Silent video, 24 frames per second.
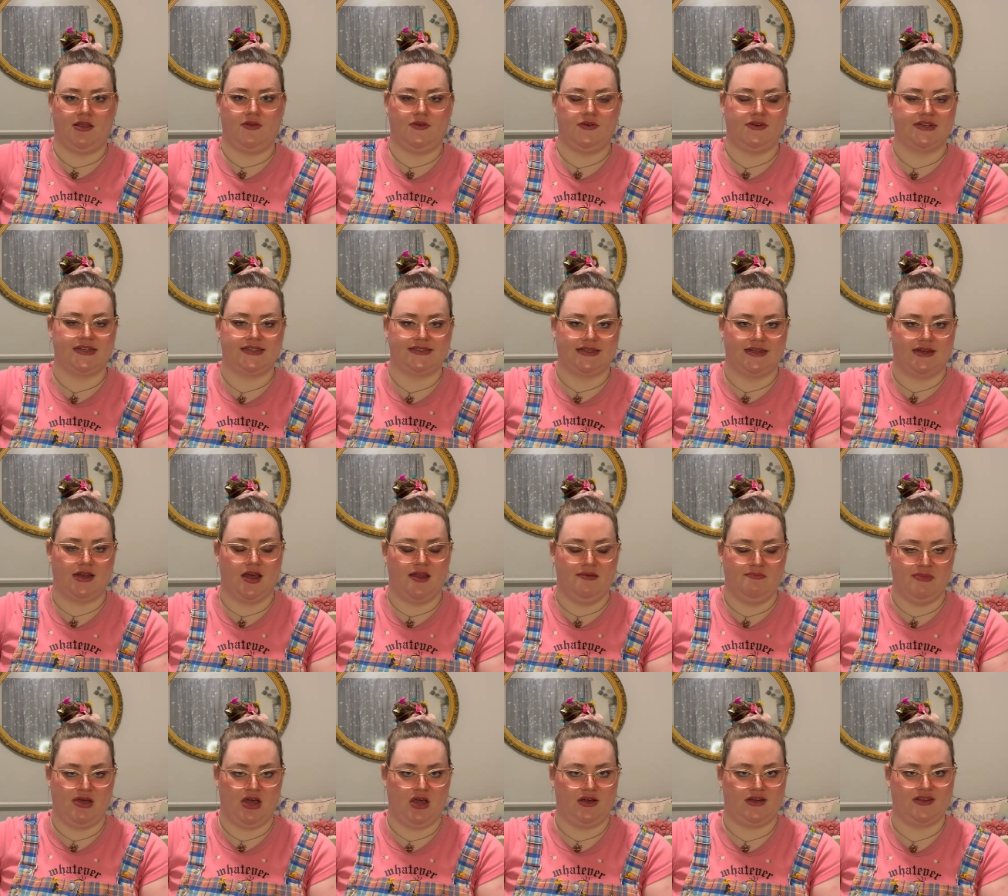who doesn't
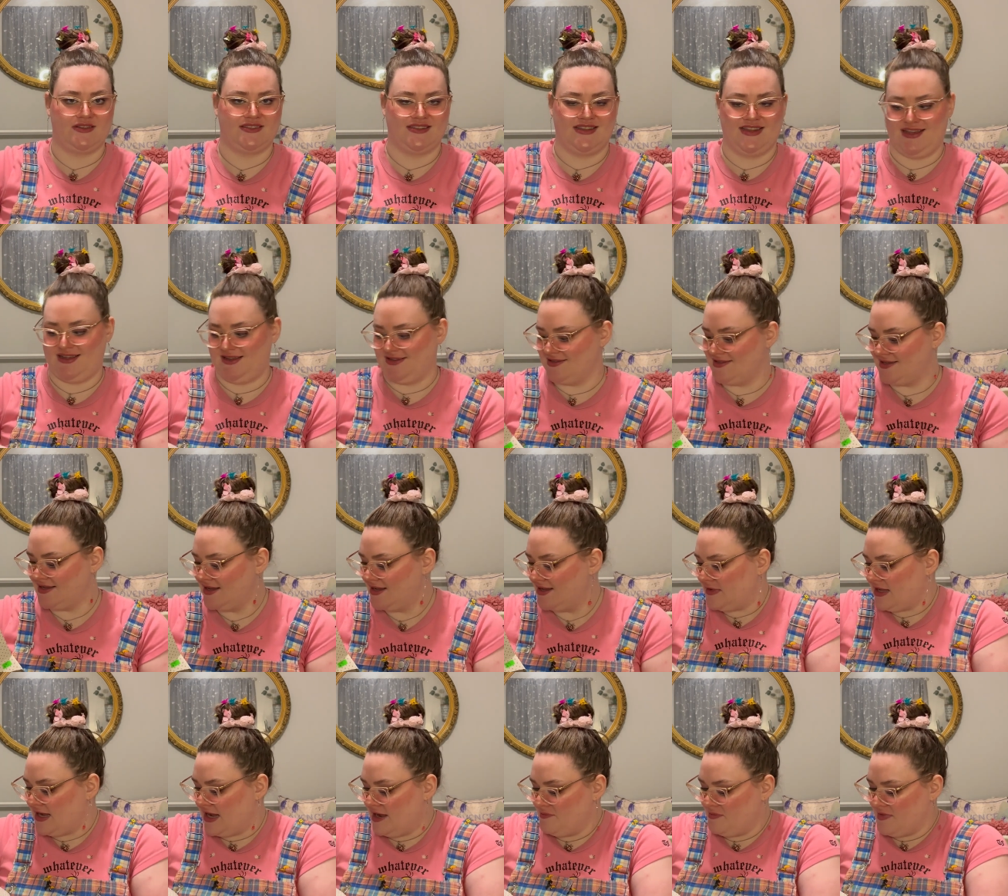unbox things.
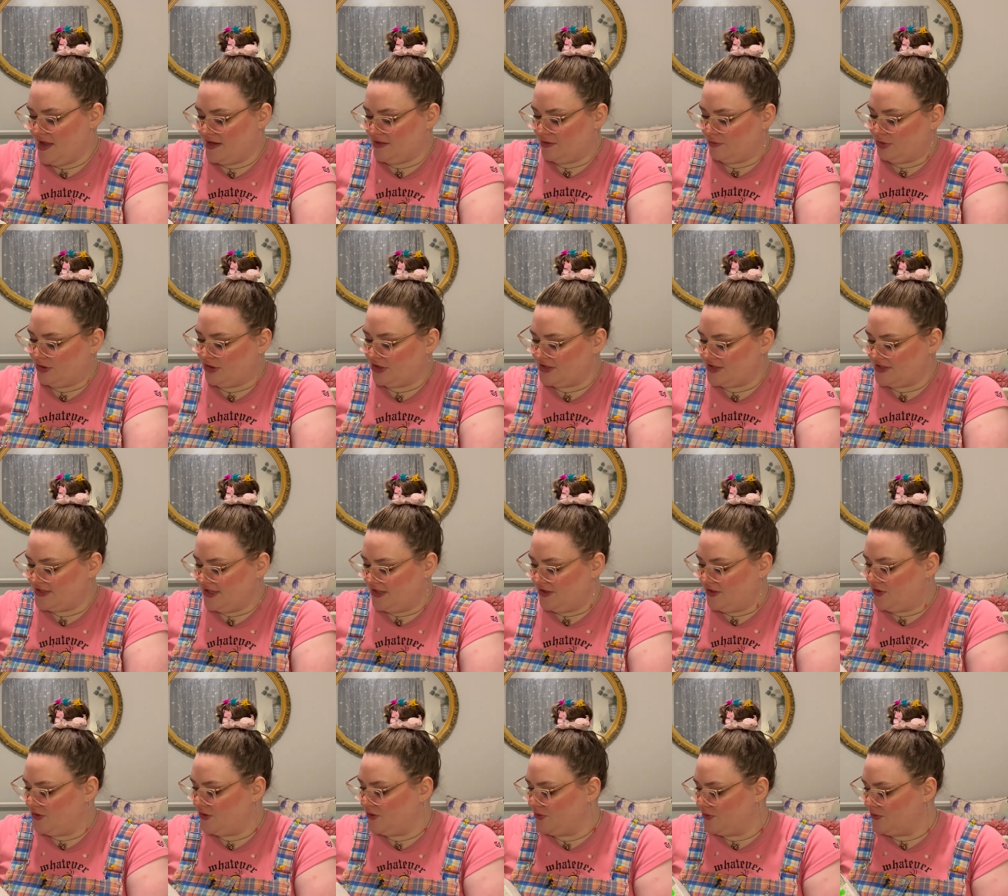I'm not a person
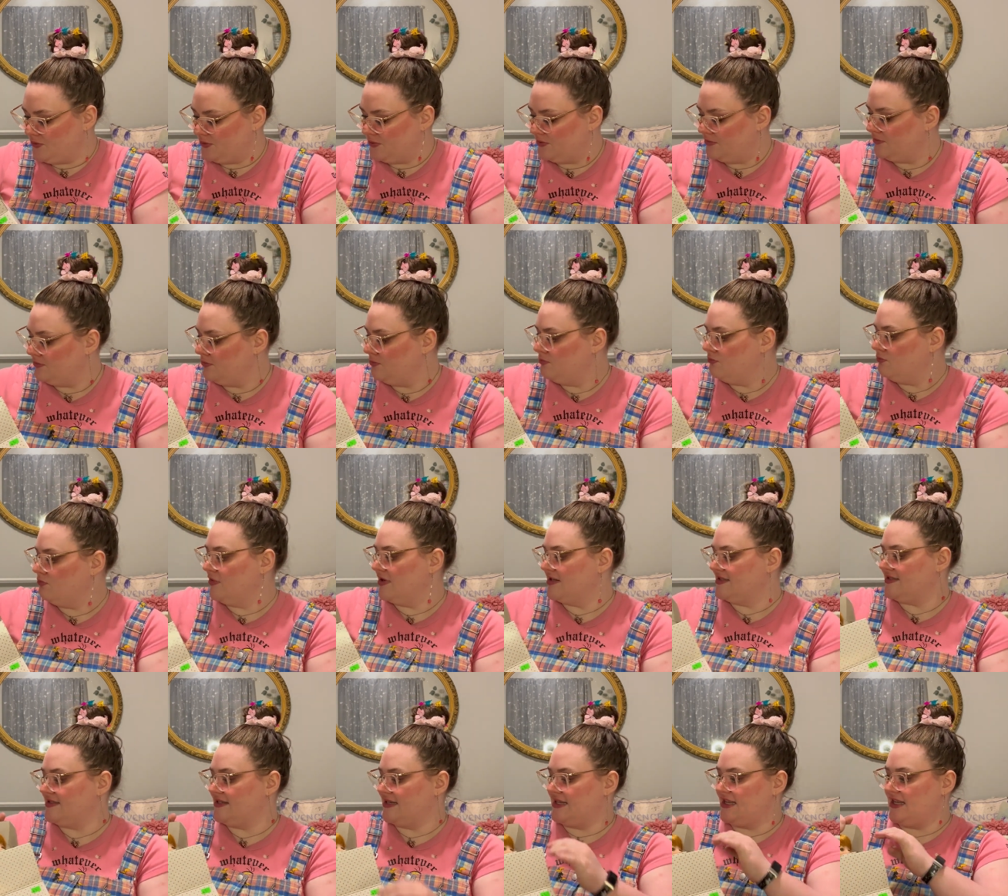who
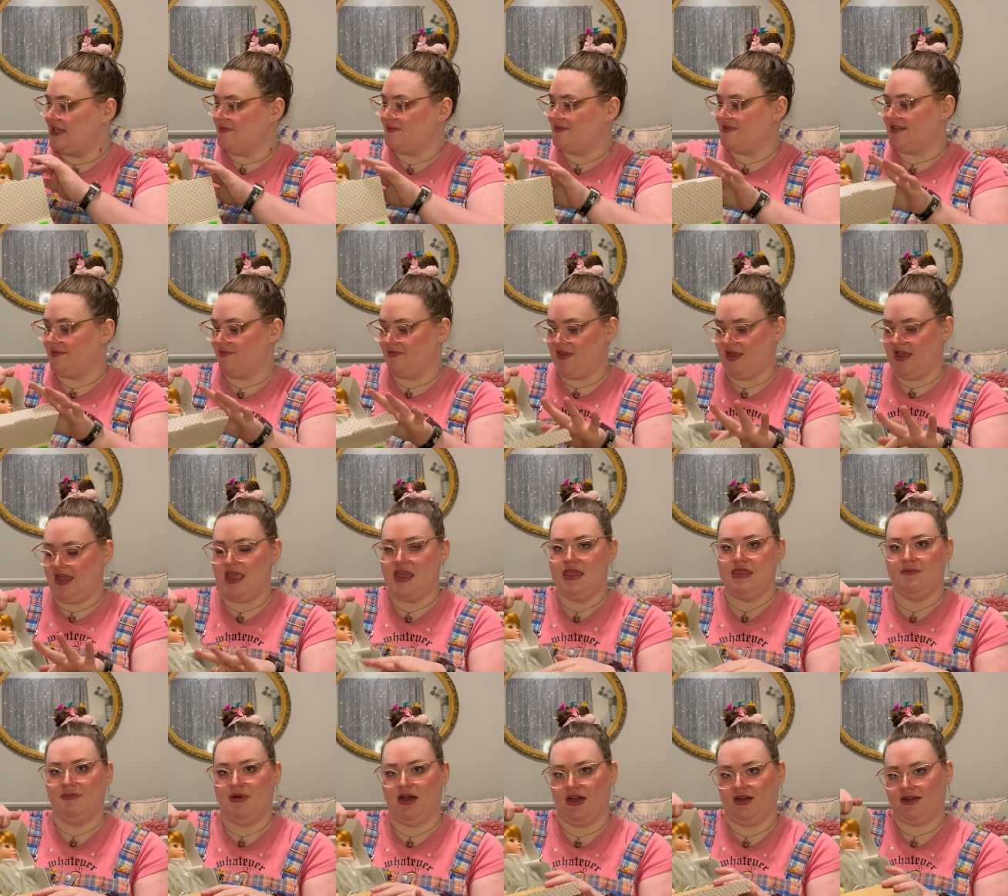wants to keep something in the
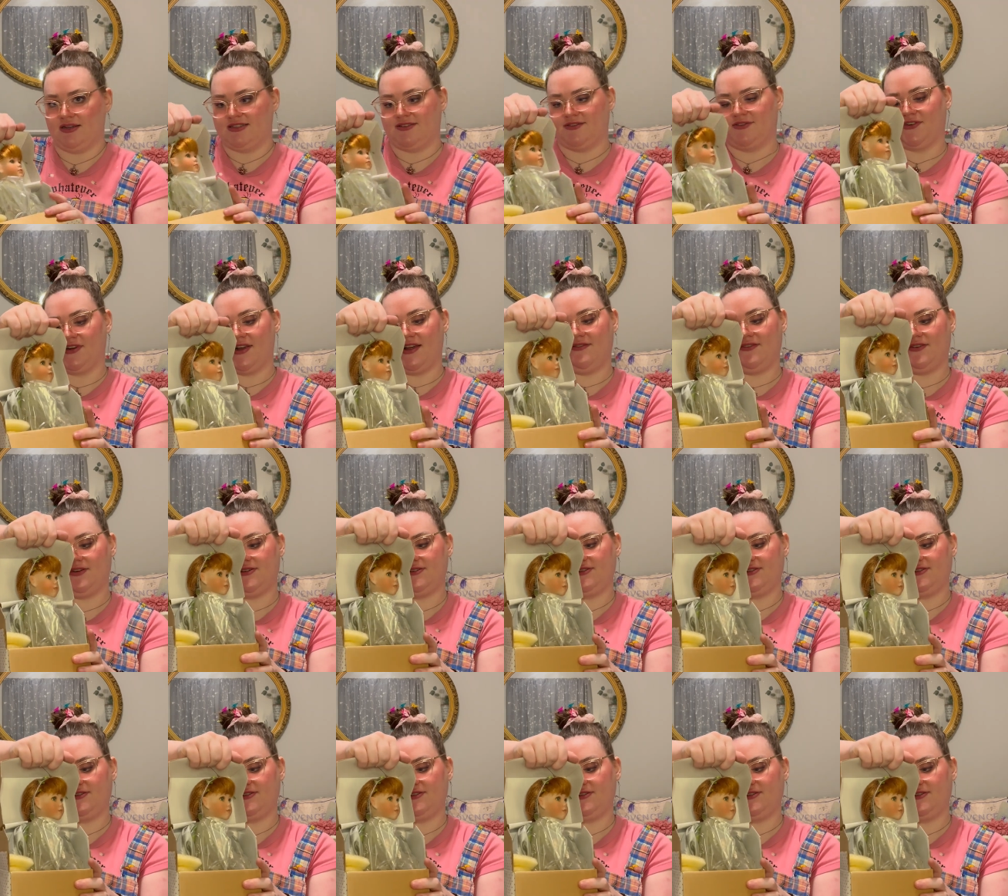box forever.